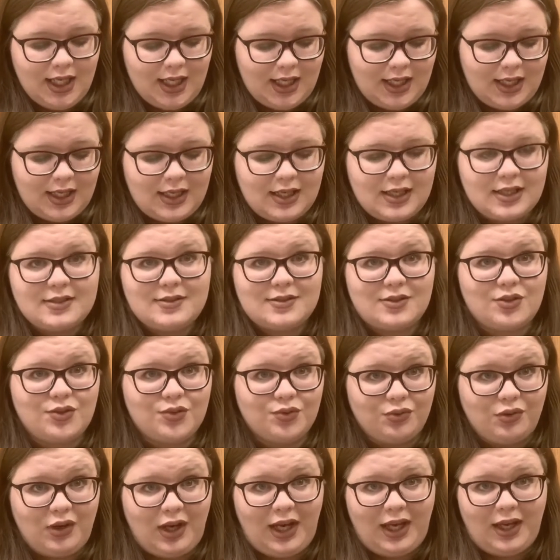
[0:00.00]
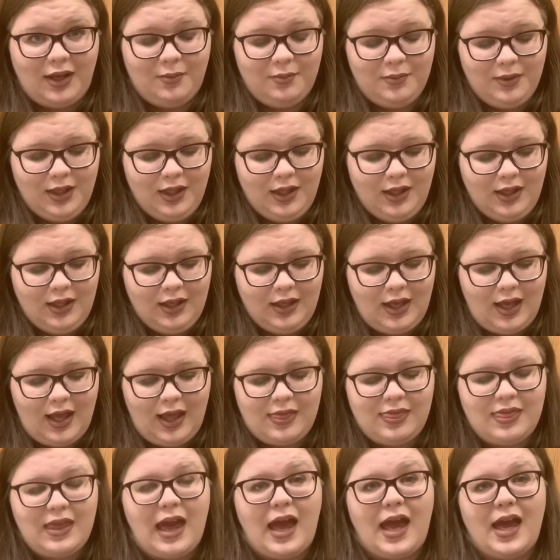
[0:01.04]
is Graham.
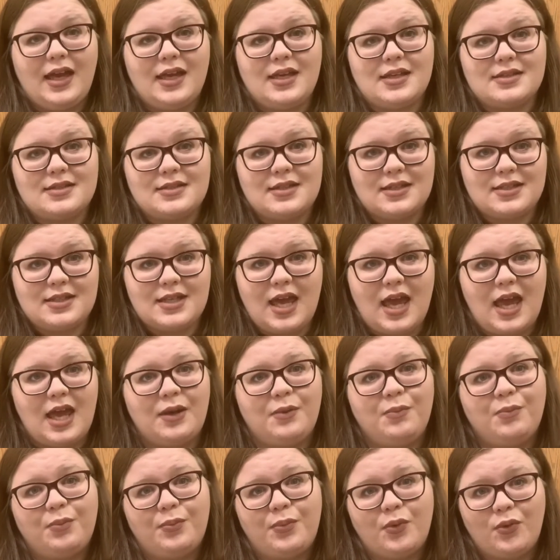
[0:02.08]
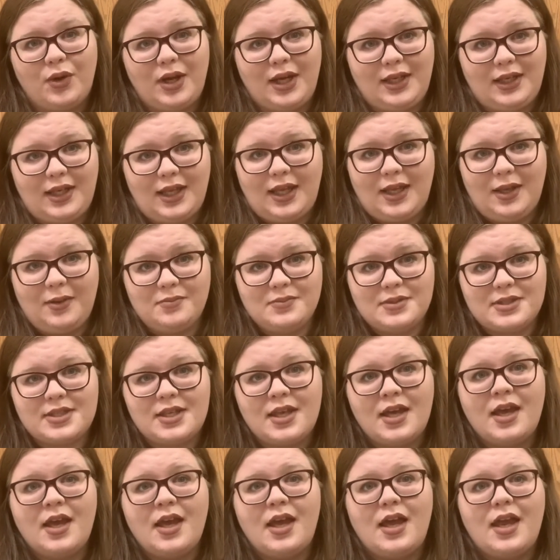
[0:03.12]
And that is the 10 boy names
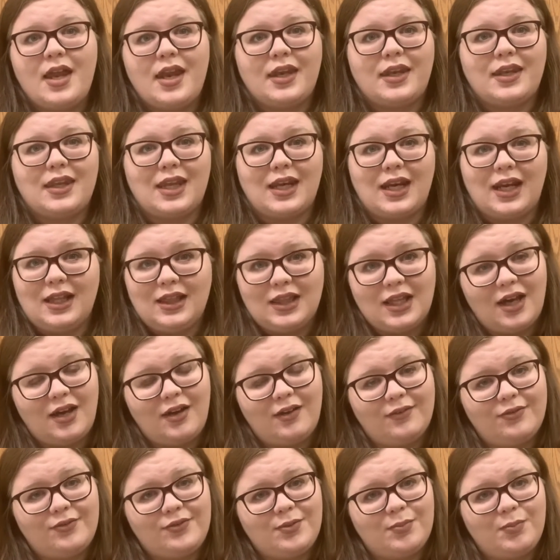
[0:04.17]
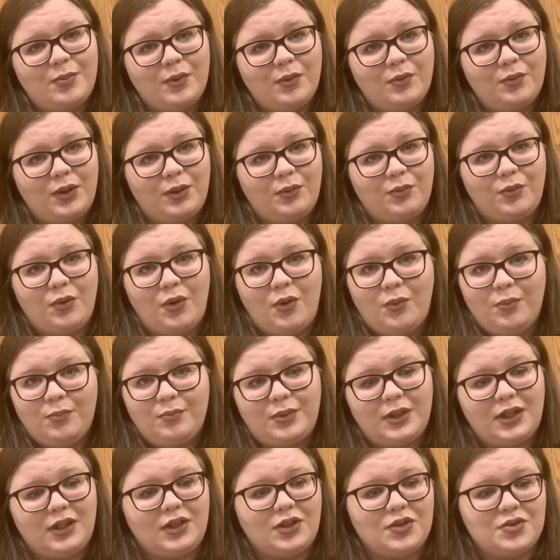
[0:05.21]
that I loved, but we won't
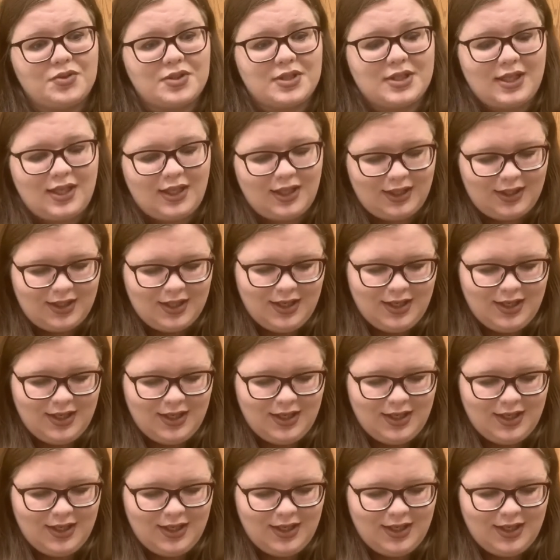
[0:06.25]
be using.